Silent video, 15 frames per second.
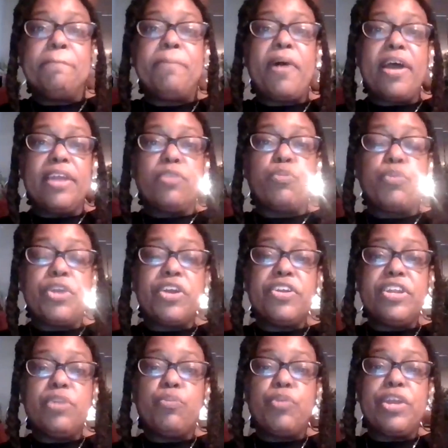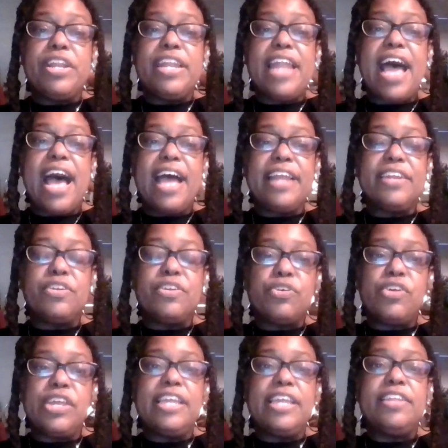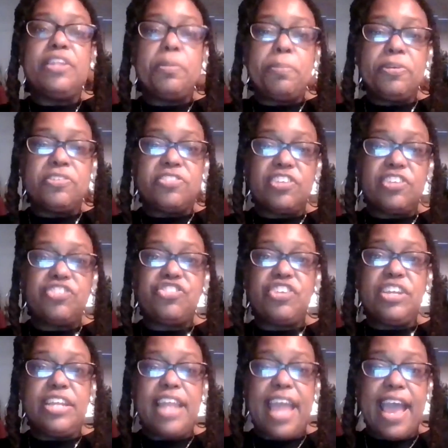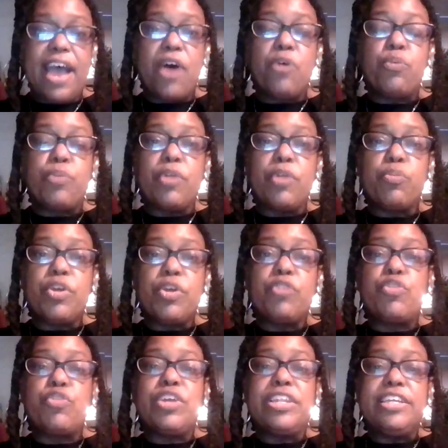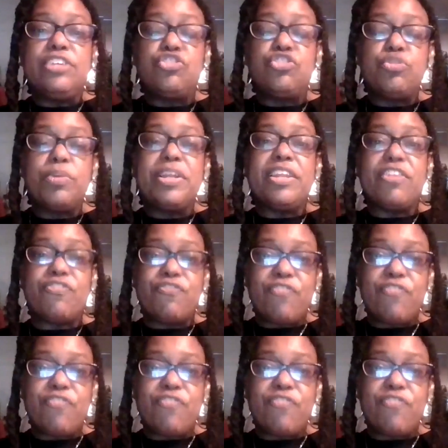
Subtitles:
but we're not in the position now where we're really doing the